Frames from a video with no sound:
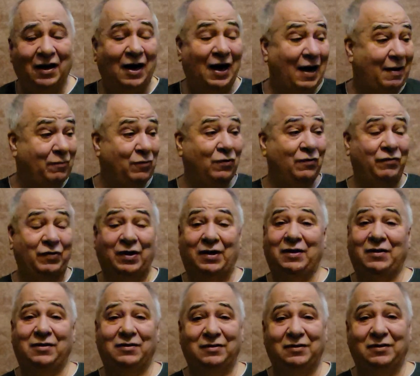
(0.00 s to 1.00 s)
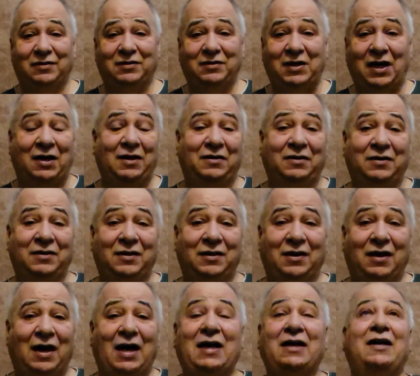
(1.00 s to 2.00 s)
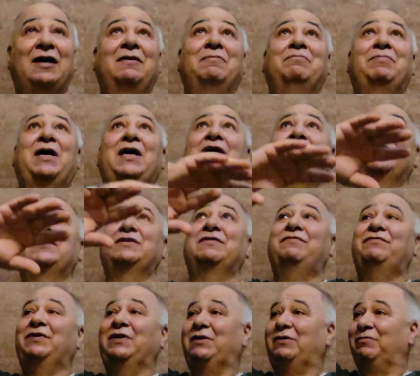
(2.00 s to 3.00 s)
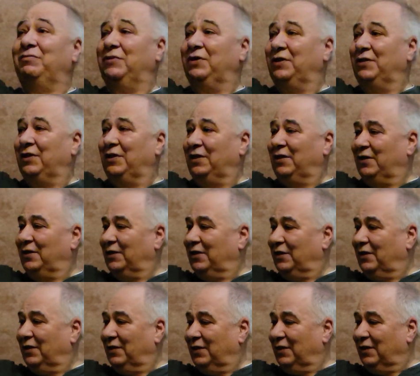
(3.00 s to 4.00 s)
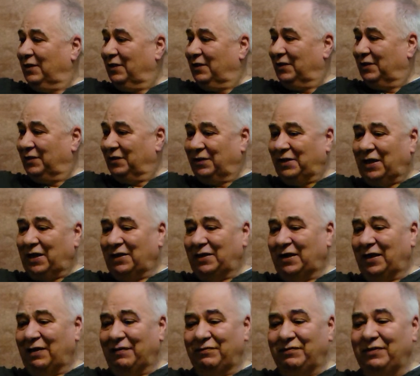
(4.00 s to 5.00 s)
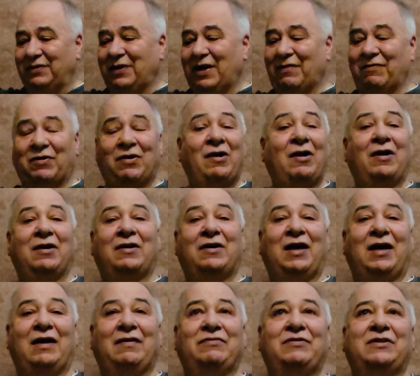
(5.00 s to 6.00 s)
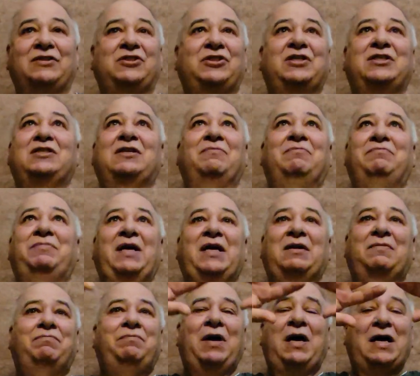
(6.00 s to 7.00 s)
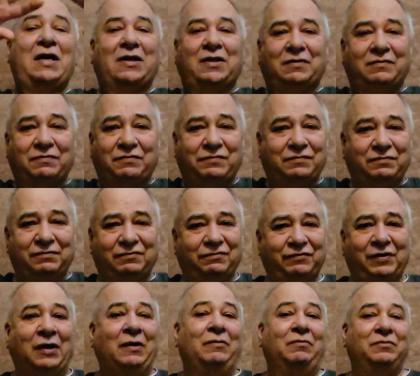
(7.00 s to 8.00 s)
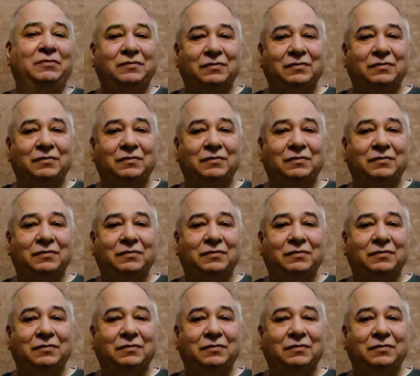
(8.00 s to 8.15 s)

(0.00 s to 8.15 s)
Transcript: I'm over it. Done. I got piles of film that I've never archived. It's just a big pile of film.